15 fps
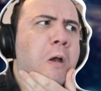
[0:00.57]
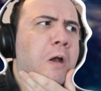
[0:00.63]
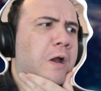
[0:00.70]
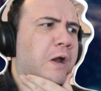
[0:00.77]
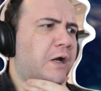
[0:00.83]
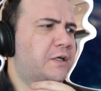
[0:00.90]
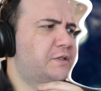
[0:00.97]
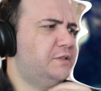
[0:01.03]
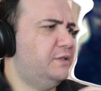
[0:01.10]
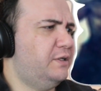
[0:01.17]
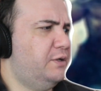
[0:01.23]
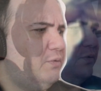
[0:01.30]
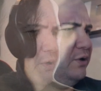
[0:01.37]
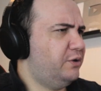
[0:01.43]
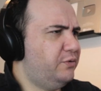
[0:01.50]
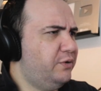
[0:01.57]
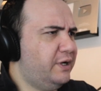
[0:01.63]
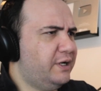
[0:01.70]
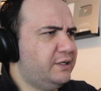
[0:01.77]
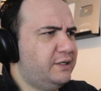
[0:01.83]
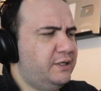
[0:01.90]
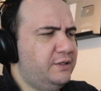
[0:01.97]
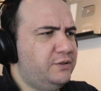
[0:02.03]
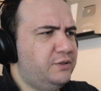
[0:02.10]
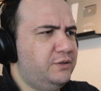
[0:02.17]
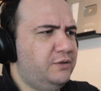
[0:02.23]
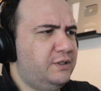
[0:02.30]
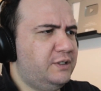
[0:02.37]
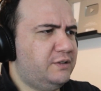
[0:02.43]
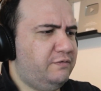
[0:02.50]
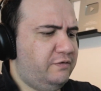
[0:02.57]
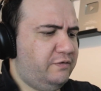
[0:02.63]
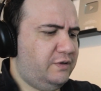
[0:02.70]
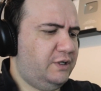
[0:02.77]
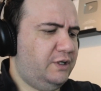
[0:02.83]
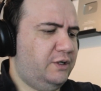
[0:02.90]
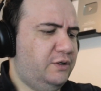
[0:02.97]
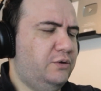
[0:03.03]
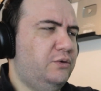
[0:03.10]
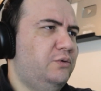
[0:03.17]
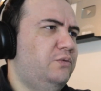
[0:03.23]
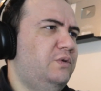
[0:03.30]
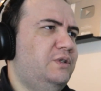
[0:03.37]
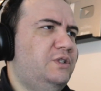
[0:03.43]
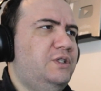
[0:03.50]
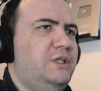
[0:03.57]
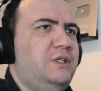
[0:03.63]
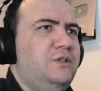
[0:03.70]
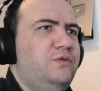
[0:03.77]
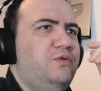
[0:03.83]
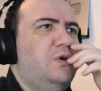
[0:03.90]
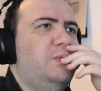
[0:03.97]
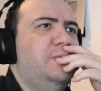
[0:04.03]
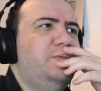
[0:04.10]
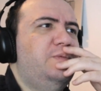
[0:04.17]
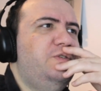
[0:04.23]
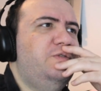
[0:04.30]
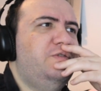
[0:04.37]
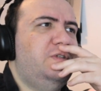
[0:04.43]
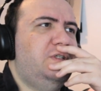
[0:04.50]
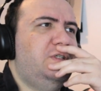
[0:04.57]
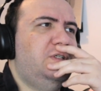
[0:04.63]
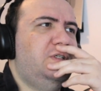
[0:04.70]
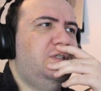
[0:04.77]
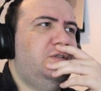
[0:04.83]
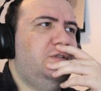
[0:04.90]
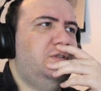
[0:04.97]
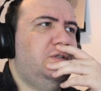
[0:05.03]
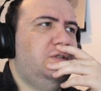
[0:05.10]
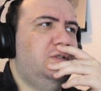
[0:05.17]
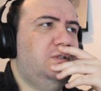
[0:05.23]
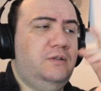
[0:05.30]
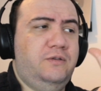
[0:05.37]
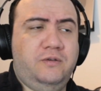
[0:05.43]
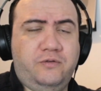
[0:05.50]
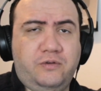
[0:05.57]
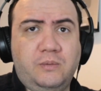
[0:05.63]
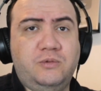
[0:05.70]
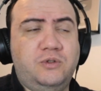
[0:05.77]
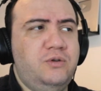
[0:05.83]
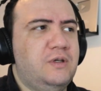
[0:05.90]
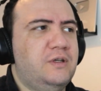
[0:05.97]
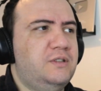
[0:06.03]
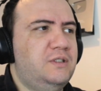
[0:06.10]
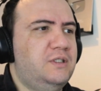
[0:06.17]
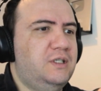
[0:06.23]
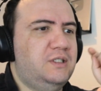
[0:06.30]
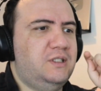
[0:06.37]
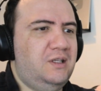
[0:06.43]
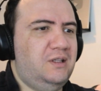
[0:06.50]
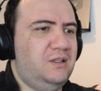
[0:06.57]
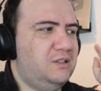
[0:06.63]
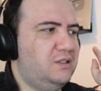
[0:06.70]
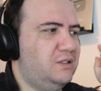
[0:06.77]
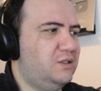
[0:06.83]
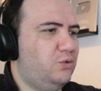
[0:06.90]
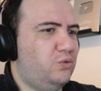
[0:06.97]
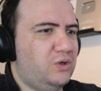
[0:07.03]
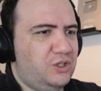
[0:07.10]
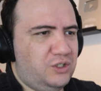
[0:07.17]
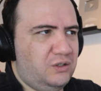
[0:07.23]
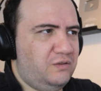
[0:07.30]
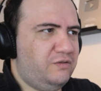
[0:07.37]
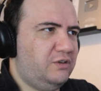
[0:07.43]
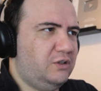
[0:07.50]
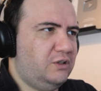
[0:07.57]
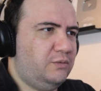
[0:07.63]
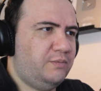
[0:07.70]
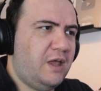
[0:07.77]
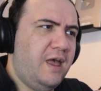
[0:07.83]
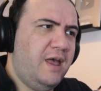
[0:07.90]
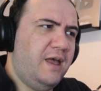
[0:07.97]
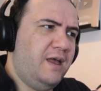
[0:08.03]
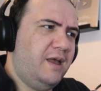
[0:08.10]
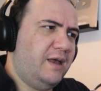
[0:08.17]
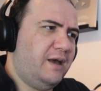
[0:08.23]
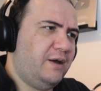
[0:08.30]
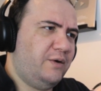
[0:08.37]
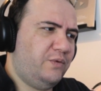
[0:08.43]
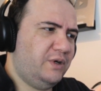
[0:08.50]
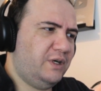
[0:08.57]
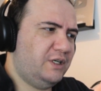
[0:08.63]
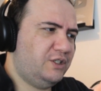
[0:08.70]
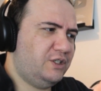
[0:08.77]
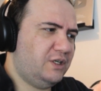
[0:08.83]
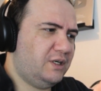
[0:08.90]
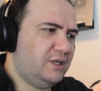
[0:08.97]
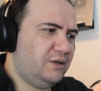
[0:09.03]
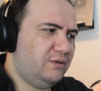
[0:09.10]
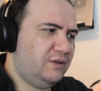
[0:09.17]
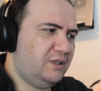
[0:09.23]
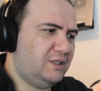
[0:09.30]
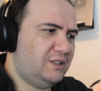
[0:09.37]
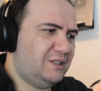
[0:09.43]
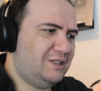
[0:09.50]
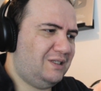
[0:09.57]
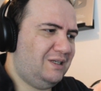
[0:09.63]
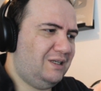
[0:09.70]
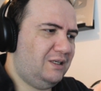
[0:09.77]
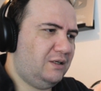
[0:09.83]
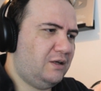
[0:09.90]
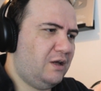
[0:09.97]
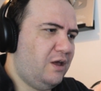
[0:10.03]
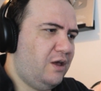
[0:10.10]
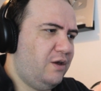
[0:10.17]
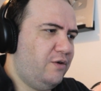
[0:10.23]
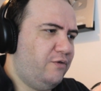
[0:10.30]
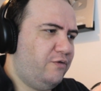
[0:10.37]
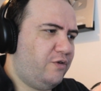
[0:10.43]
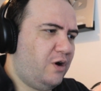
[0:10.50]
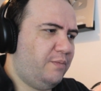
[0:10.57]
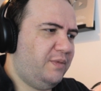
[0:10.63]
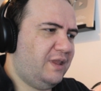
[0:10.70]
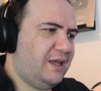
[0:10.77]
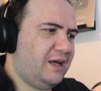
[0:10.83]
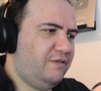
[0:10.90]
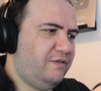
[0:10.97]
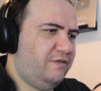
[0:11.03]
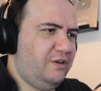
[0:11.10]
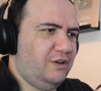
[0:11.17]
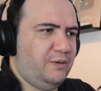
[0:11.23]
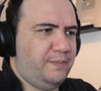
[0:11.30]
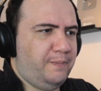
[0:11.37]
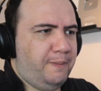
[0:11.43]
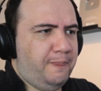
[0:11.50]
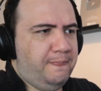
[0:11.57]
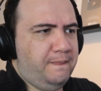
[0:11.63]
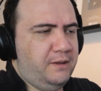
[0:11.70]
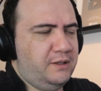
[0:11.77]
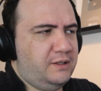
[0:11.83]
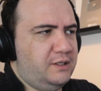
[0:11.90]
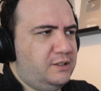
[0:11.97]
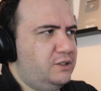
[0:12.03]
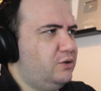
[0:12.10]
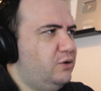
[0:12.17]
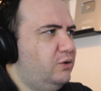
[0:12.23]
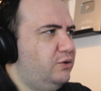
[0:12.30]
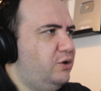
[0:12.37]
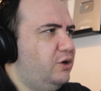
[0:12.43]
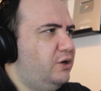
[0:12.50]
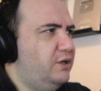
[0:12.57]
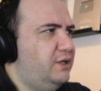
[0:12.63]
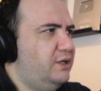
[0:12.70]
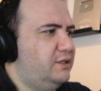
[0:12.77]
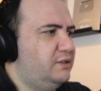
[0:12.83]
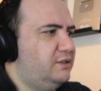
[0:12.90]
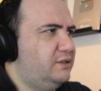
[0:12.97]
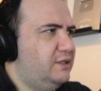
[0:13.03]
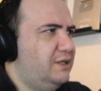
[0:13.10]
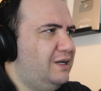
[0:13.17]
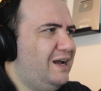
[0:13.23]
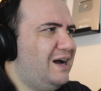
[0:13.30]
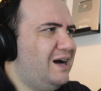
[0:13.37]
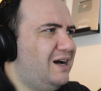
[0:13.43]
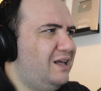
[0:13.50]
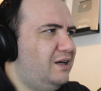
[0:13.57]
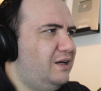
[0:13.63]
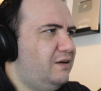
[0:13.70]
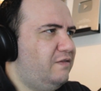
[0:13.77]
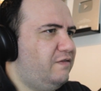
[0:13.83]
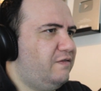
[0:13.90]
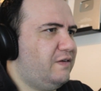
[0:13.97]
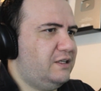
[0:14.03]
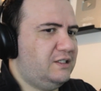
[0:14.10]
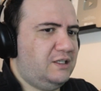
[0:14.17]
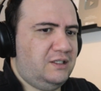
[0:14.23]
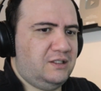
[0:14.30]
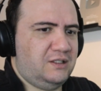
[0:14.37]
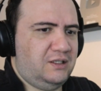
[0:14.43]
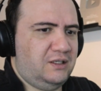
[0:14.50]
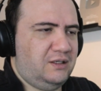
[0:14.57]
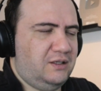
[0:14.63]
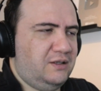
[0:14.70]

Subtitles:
Guys, today we are reacting to this video, which is from a movie from 2016. This is a Russian film, and we're going to check out this scene from that film. This is called Guardians. Khan fighting scene.